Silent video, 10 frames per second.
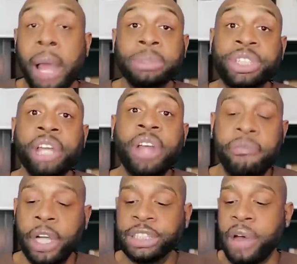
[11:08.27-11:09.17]
Let me tell you
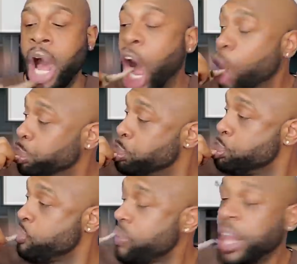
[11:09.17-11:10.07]
something, first of all.
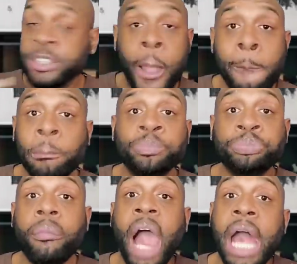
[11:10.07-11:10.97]

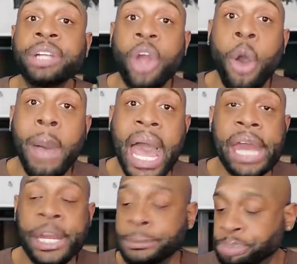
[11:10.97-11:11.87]
Ain't
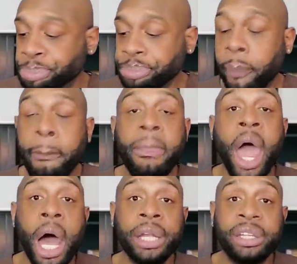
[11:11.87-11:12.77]
nobody
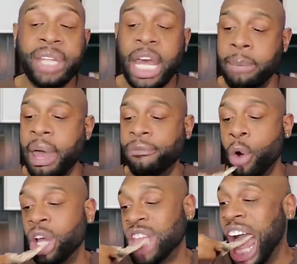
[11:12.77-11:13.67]
on the sound of my
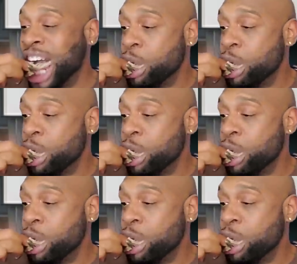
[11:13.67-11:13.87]
voice